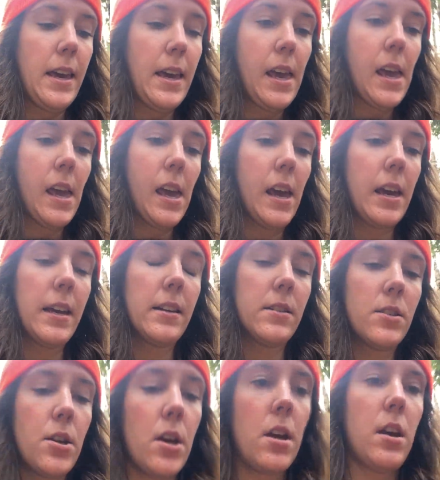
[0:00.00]
And
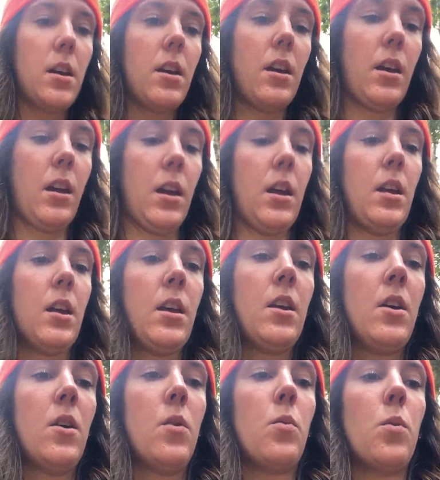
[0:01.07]

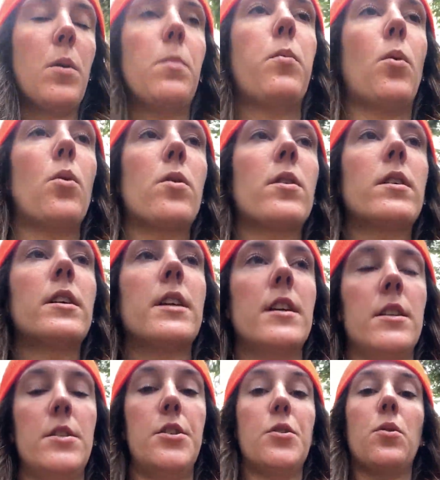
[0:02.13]
we're born
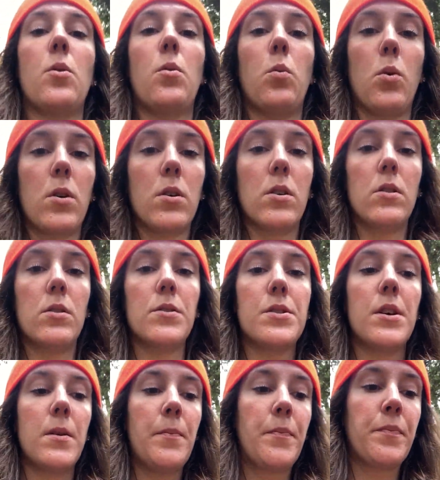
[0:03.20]
into a world
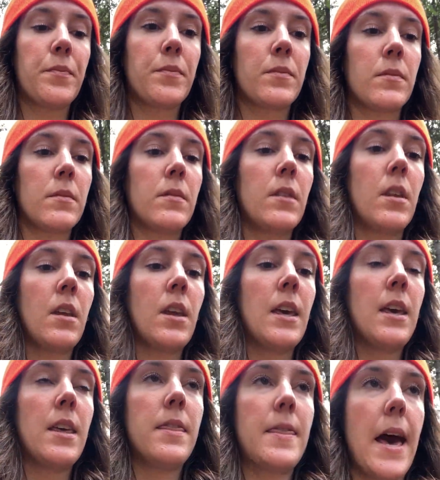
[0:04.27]

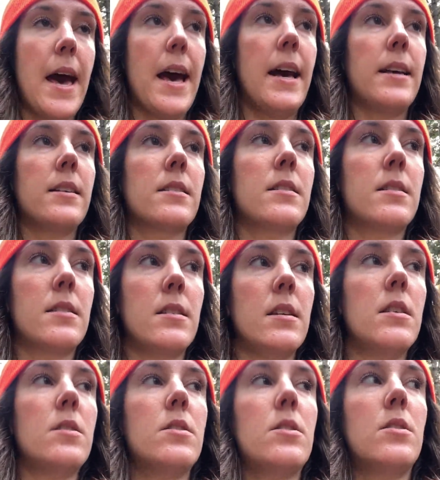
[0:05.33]
that
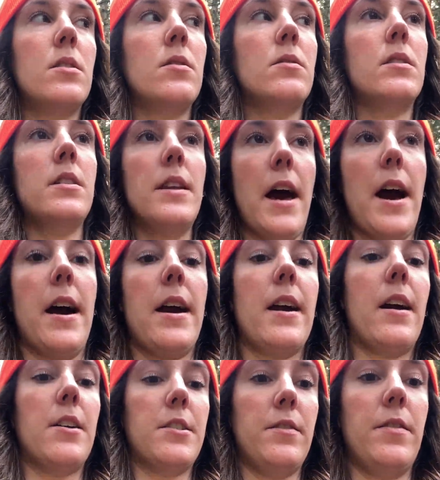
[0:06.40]
seeks to deny
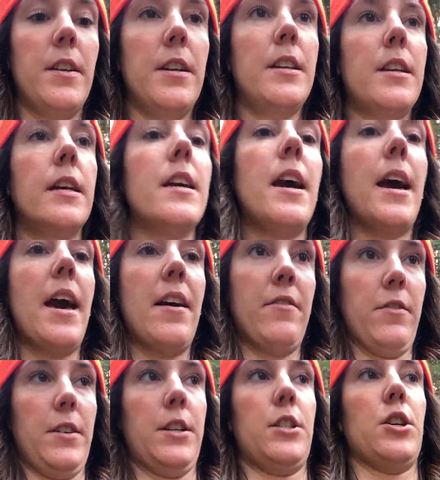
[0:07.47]
our divinity at
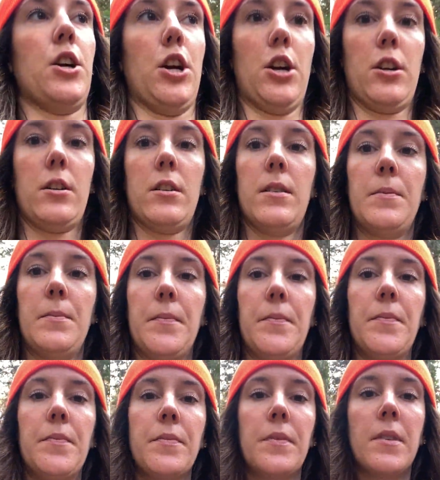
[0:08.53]
every turn.
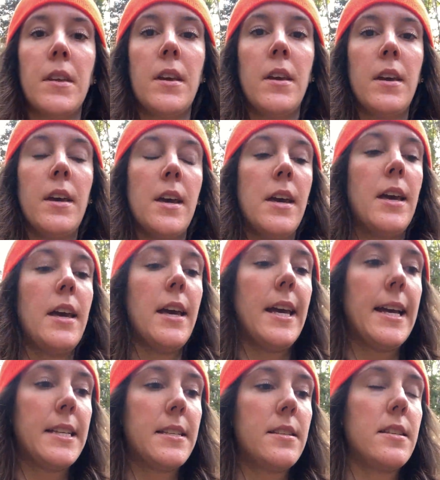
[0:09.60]

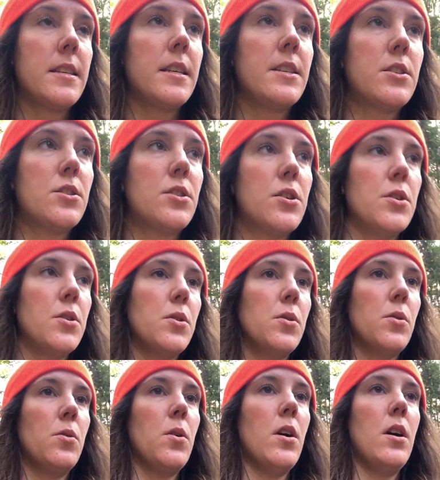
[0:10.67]
It seeks
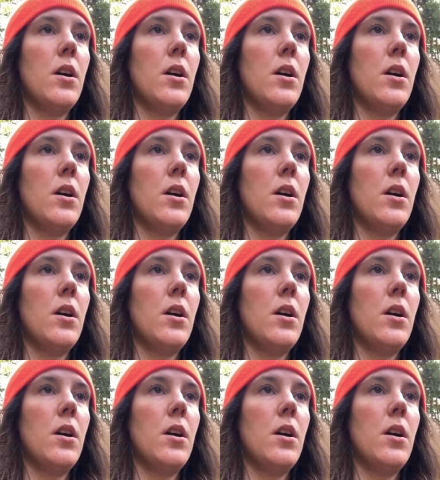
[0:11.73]
to